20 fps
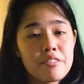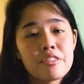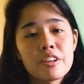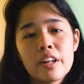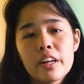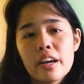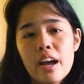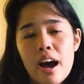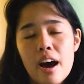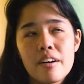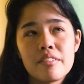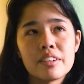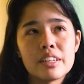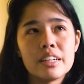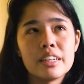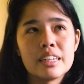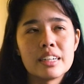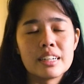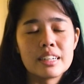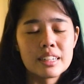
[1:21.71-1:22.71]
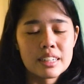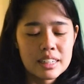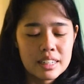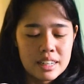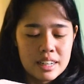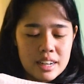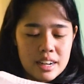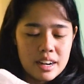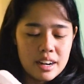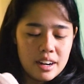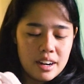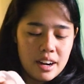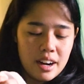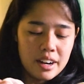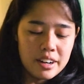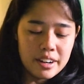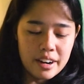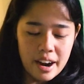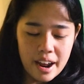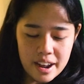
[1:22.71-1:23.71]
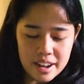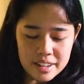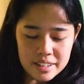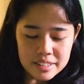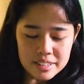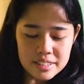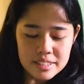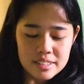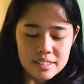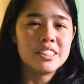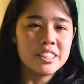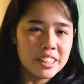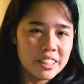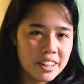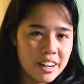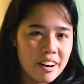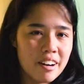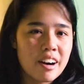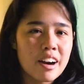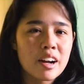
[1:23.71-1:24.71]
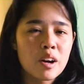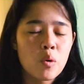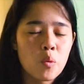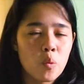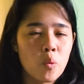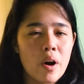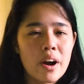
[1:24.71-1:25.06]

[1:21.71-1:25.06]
I feel like having a nice generic